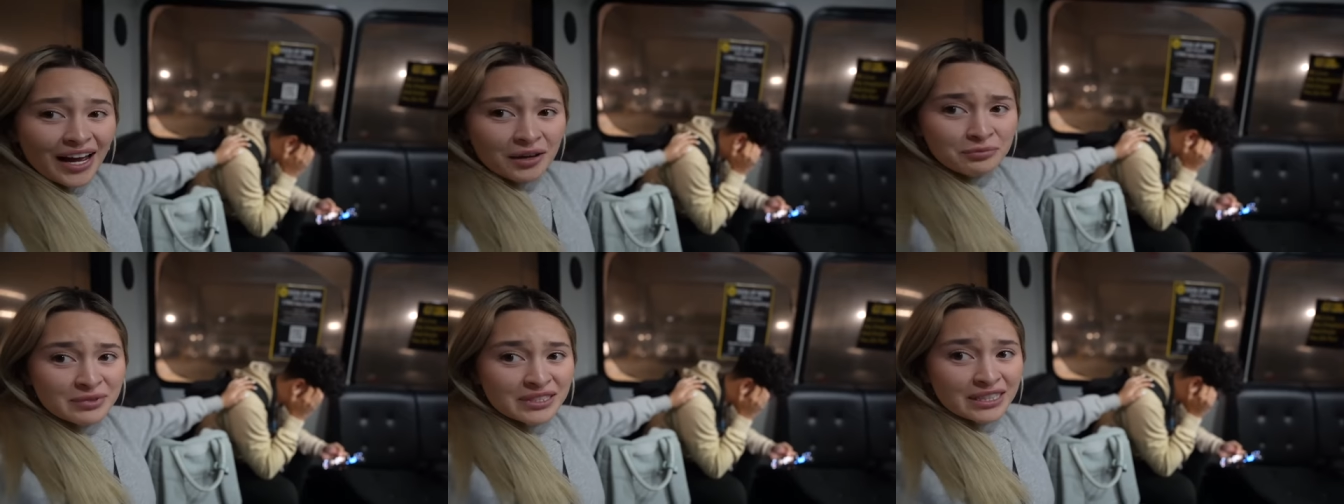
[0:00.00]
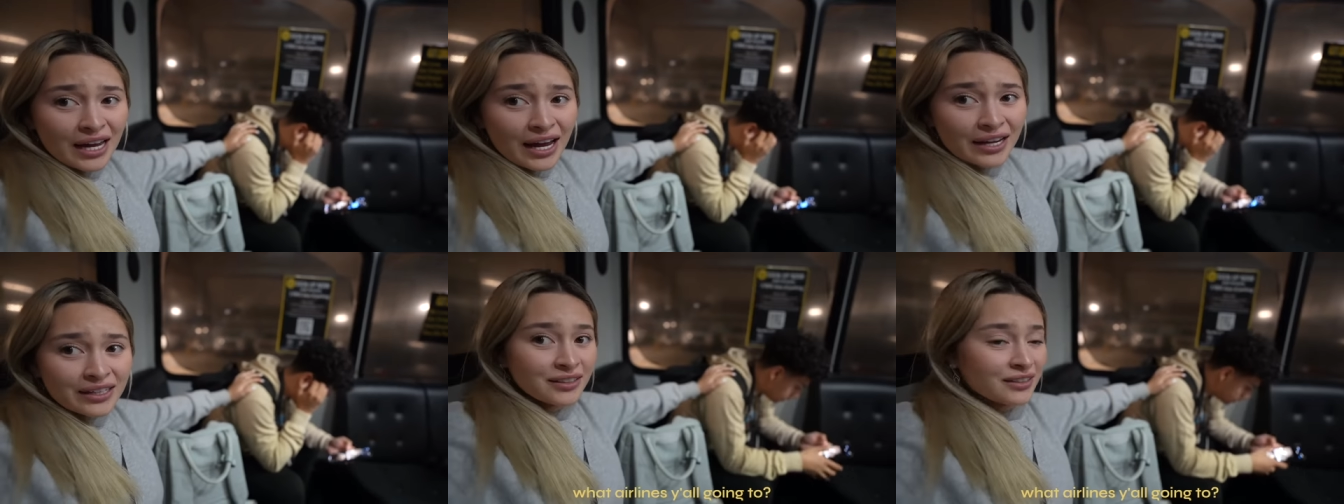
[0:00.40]
I'm
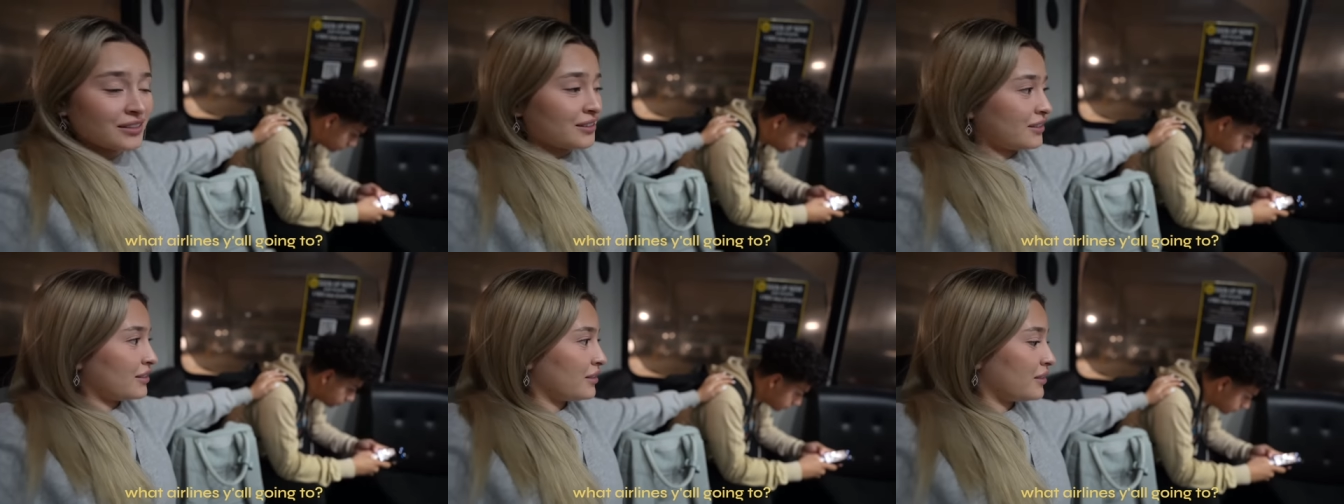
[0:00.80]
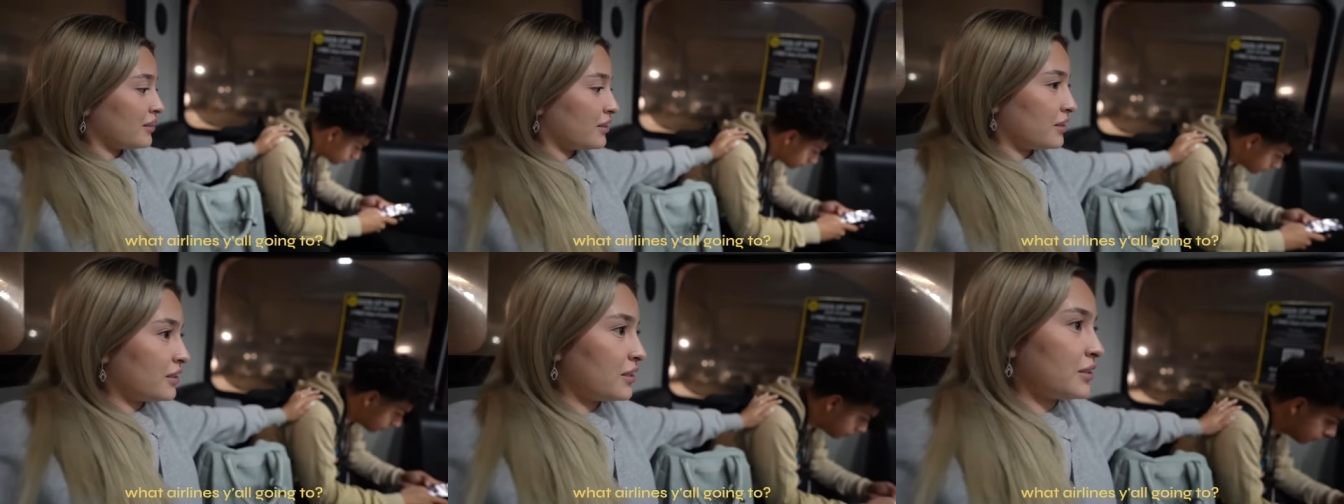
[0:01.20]
sad. What airlines
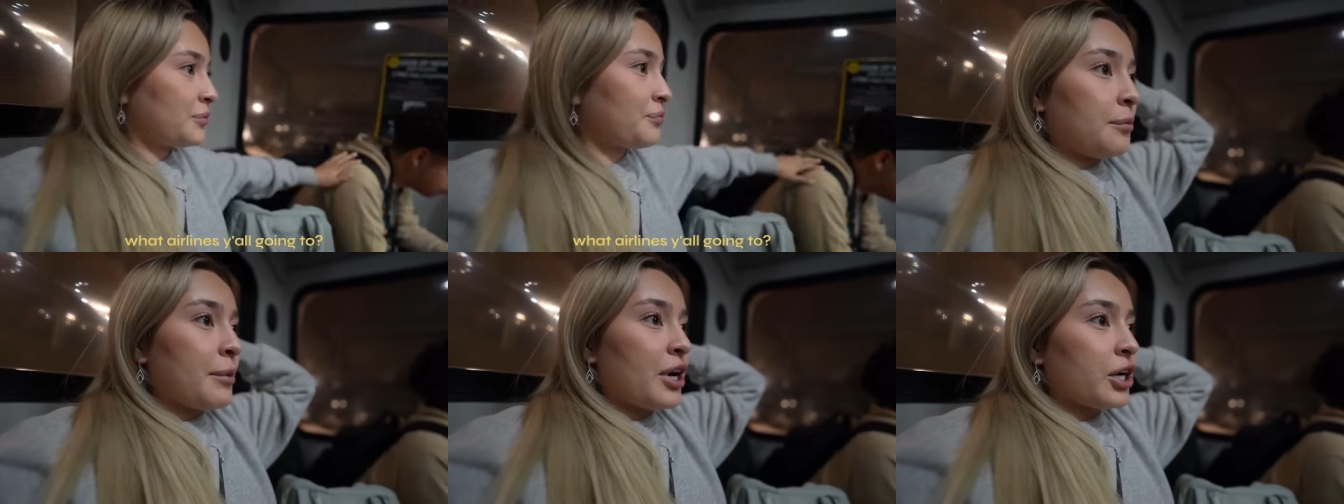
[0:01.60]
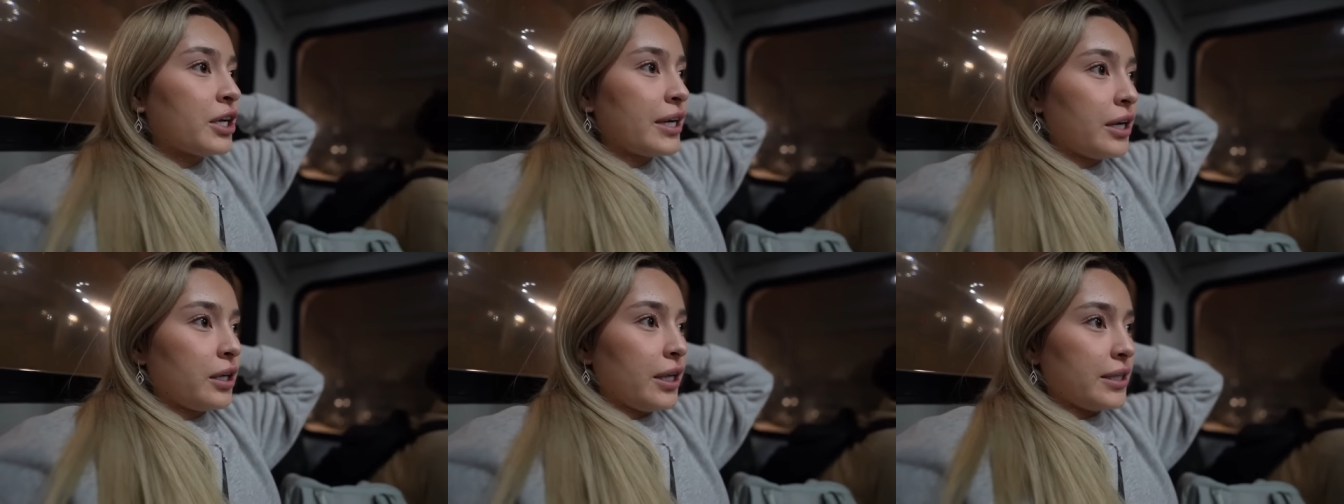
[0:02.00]
y'all going to?
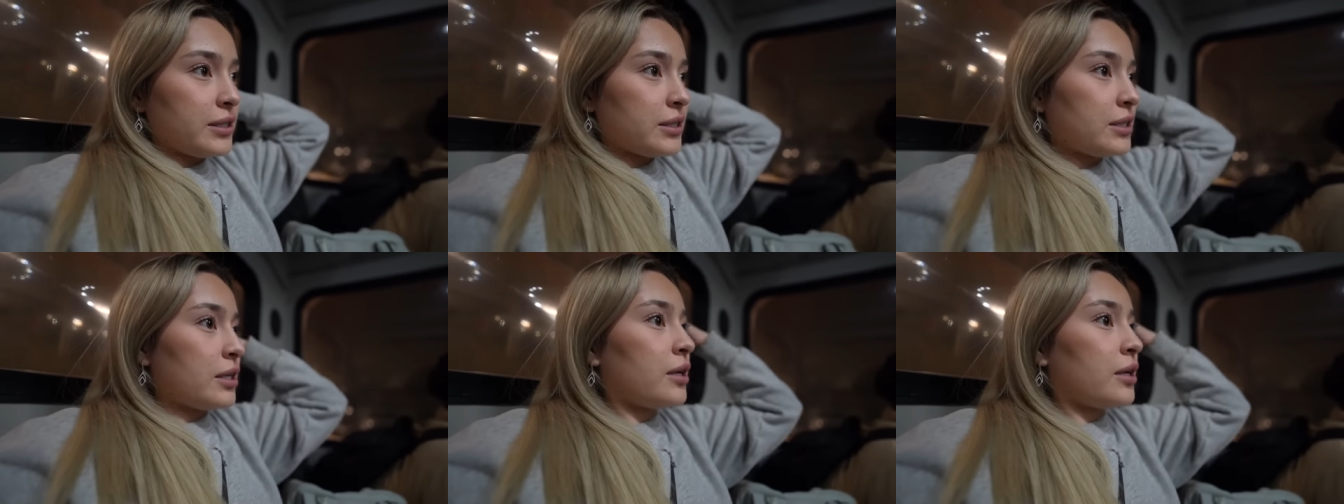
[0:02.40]
American Airlines.